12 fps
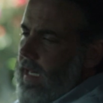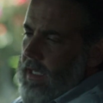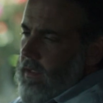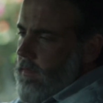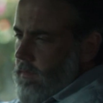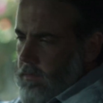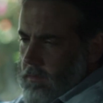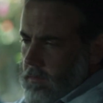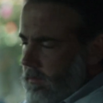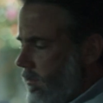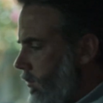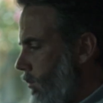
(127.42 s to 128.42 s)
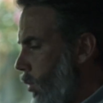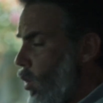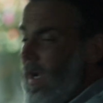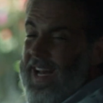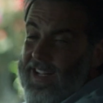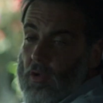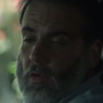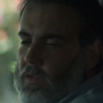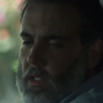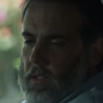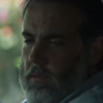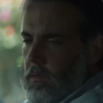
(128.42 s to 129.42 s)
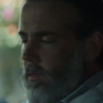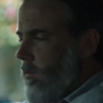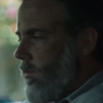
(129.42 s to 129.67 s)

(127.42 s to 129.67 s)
Martina is still young and gorgeous.